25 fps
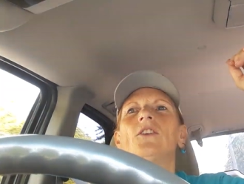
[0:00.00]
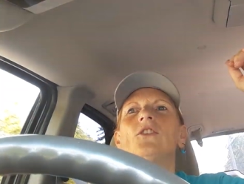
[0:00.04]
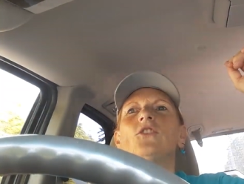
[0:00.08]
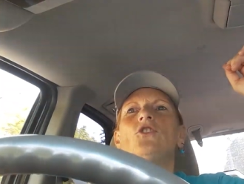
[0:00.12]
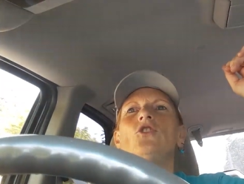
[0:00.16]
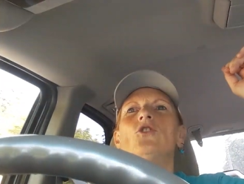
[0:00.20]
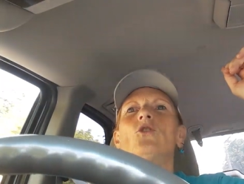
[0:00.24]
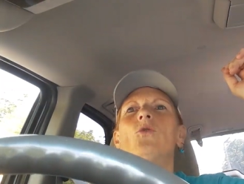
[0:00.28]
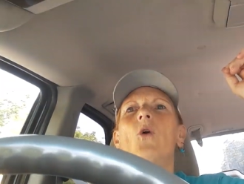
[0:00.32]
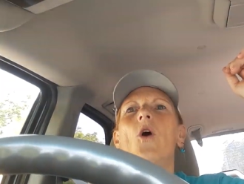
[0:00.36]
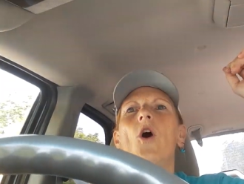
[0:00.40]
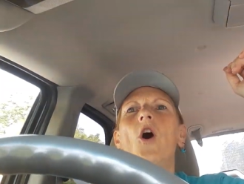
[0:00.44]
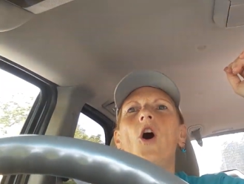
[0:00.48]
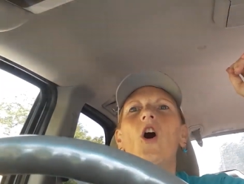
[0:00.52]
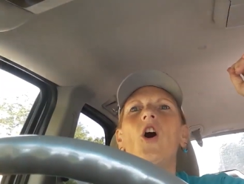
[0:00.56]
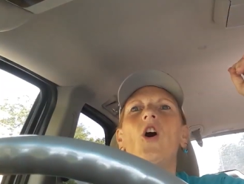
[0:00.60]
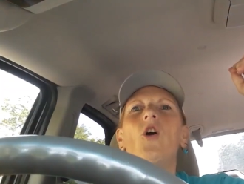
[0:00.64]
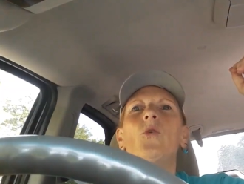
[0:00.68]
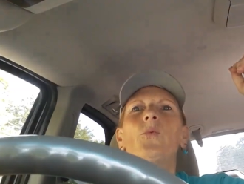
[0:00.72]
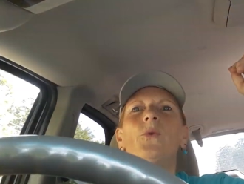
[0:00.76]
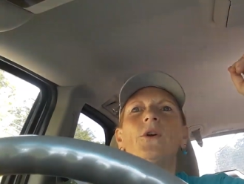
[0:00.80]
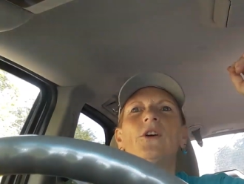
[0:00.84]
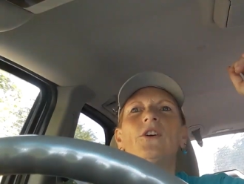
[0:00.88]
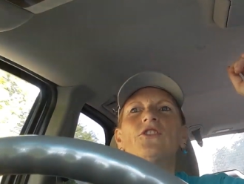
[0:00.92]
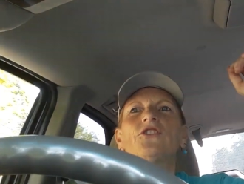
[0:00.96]
you
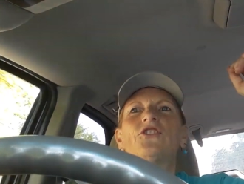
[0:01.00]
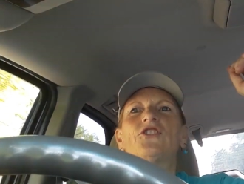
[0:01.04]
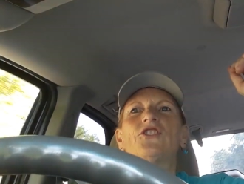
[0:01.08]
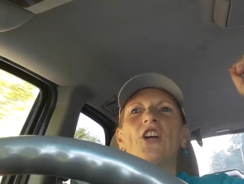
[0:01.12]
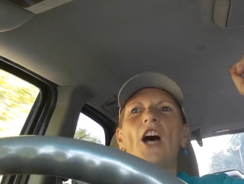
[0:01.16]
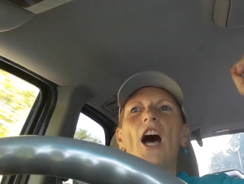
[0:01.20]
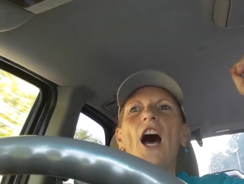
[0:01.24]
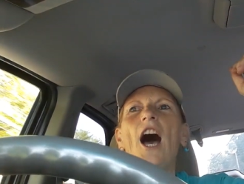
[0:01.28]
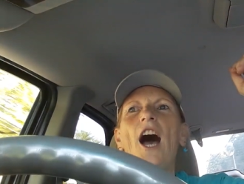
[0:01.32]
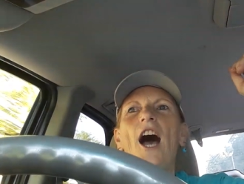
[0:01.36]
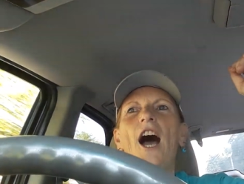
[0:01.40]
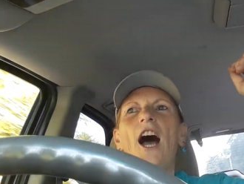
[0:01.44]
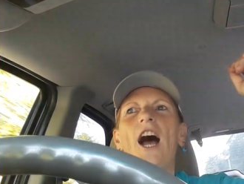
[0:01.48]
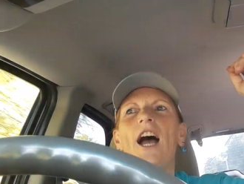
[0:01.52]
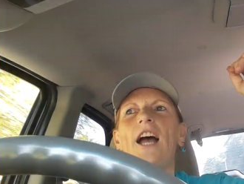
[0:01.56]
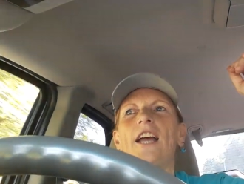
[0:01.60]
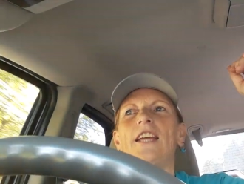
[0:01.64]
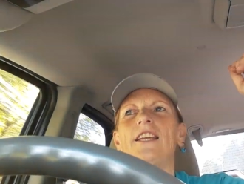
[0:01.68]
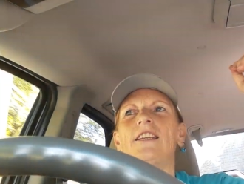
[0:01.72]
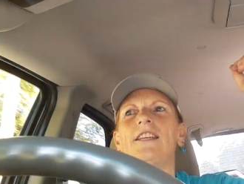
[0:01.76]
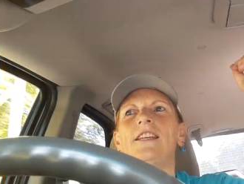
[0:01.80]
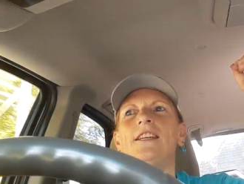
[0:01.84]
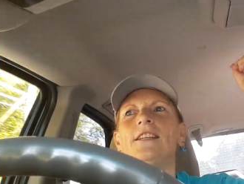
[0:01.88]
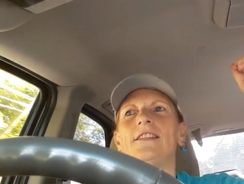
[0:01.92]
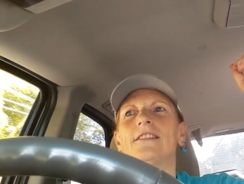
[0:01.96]
all will
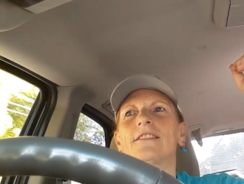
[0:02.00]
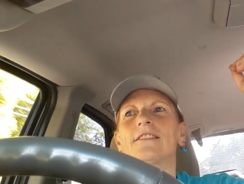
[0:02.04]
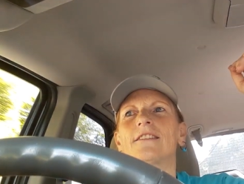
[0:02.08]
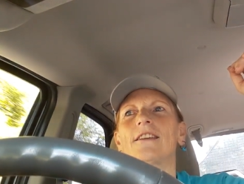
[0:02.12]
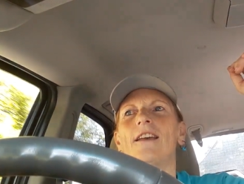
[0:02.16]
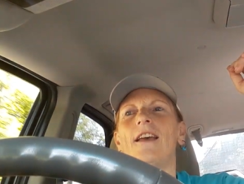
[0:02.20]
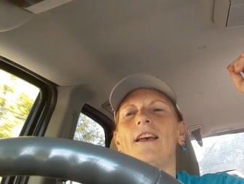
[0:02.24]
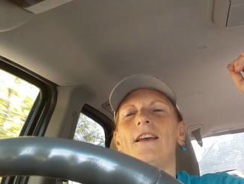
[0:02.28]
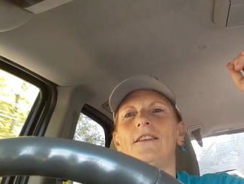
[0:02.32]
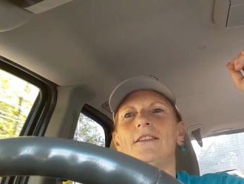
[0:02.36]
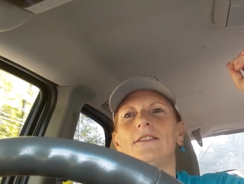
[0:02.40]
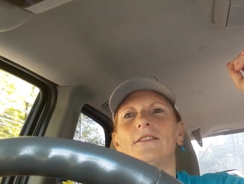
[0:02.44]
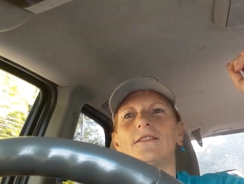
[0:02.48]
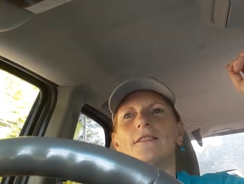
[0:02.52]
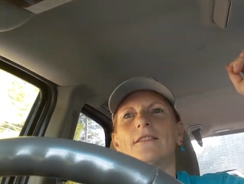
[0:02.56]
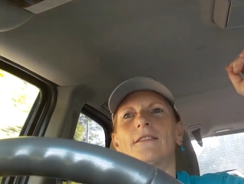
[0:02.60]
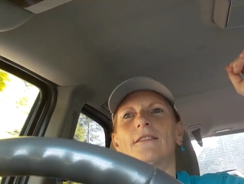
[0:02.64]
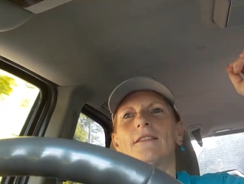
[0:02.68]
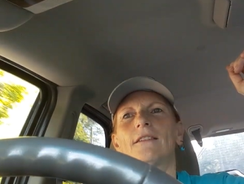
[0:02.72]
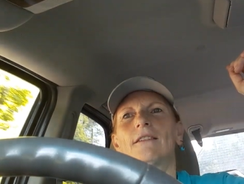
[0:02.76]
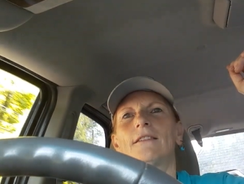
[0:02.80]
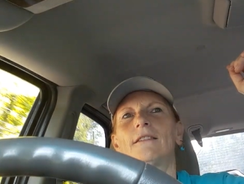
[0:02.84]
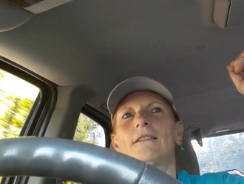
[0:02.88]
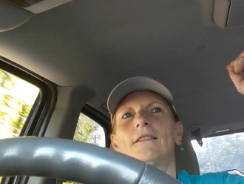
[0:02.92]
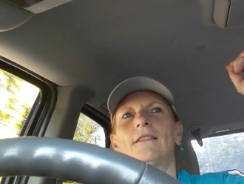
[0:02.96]
die, he says.
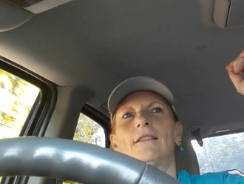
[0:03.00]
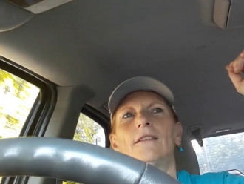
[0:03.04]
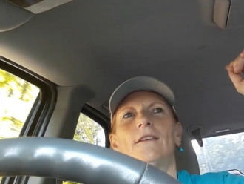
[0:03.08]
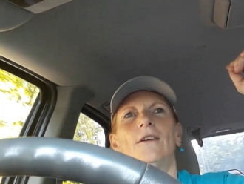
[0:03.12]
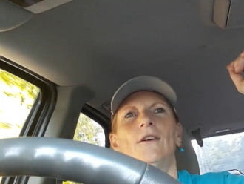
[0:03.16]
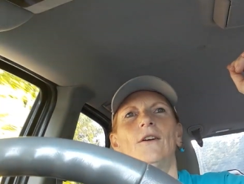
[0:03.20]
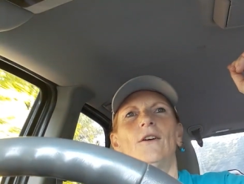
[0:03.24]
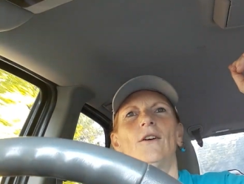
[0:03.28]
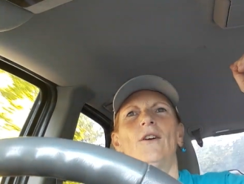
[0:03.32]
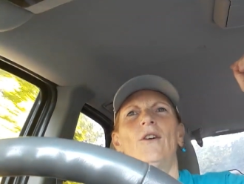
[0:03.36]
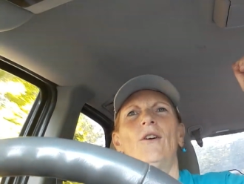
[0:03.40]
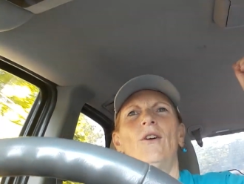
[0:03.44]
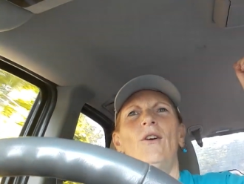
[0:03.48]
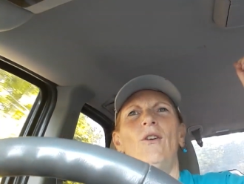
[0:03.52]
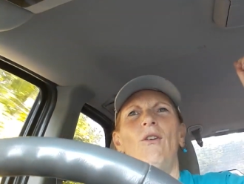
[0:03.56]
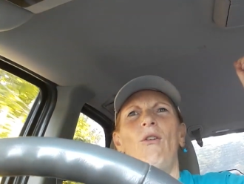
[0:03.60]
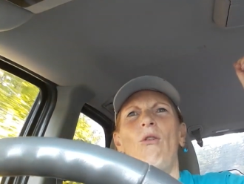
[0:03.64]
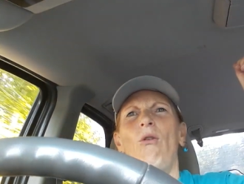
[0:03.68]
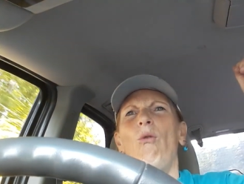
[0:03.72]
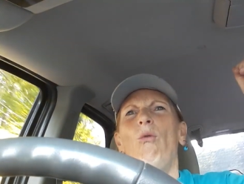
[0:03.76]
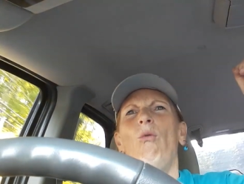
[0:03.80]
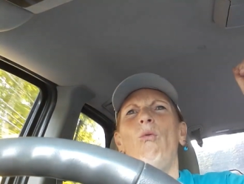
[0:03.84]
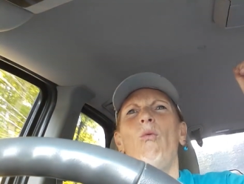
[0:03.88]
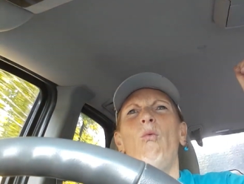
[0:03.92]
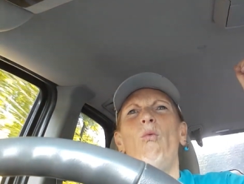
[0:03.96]

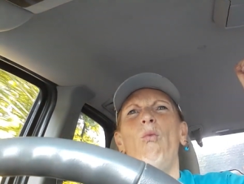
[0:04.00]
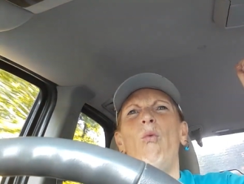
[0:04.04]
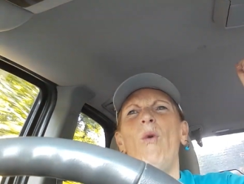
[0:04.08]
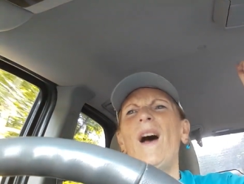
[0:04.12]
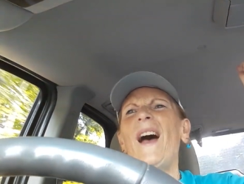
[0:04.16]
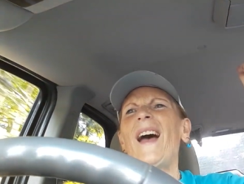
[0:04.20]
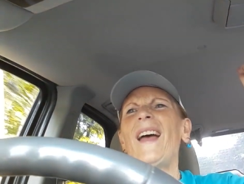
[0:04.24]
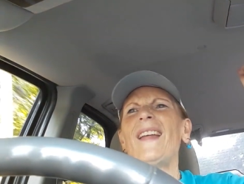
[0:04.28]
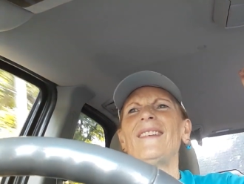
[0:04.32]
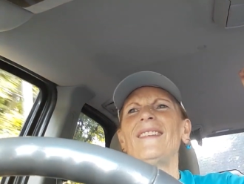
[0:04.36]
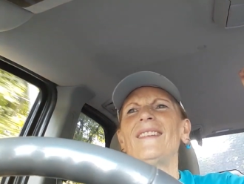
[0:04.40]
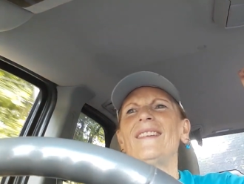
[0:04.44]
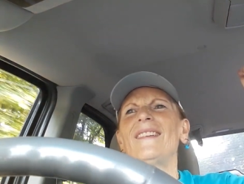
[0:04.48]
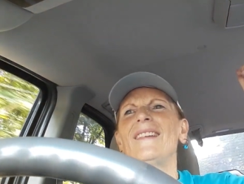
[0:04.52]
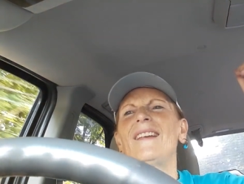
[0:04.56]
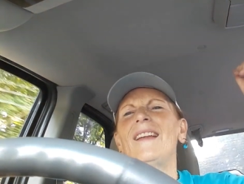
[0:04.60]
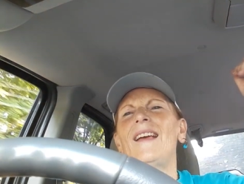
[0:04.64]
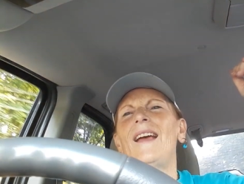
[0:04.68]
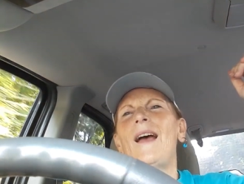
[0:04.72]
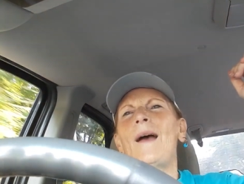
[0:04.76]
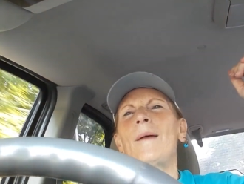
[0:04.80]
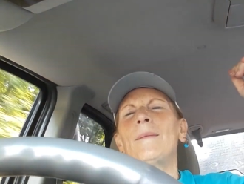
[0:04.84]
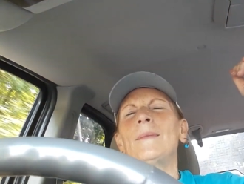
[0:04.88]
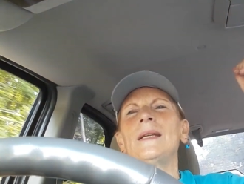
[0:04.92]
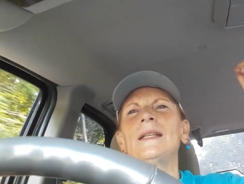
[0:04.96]
What?
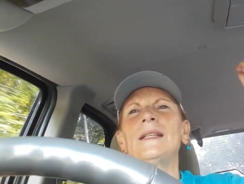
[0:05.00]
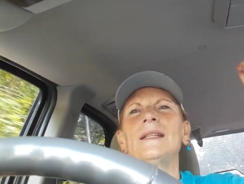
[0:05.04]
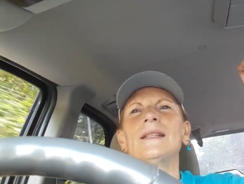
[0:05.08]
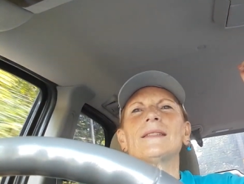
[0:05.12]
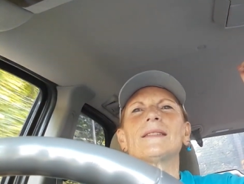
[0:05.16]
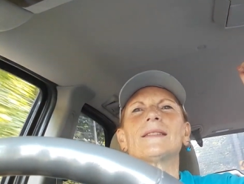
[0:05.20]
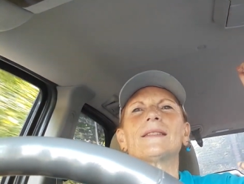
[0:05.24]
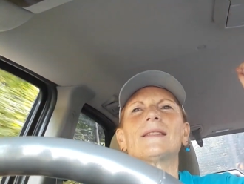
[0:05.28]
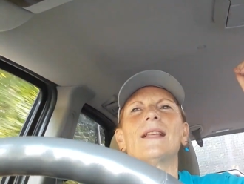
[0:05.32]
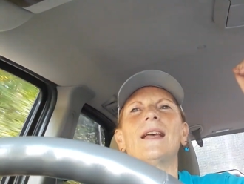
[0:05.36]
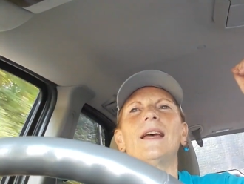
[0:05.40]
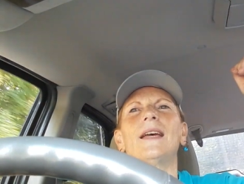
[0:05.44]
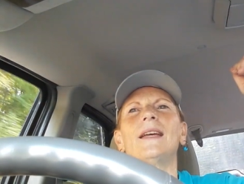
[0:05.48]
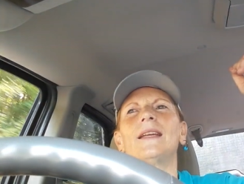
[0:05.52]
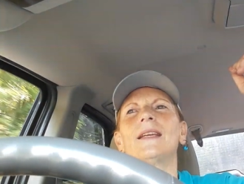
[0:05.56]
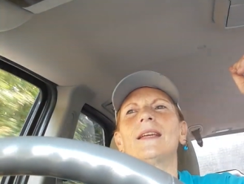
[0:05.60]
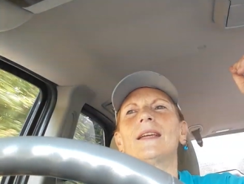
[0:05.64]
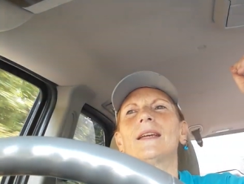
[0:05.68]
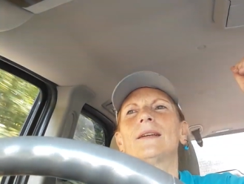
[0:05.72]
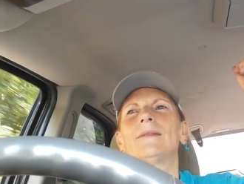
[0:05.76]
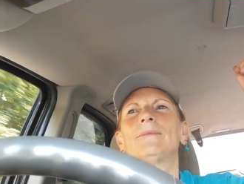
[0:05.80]
I mean, it's like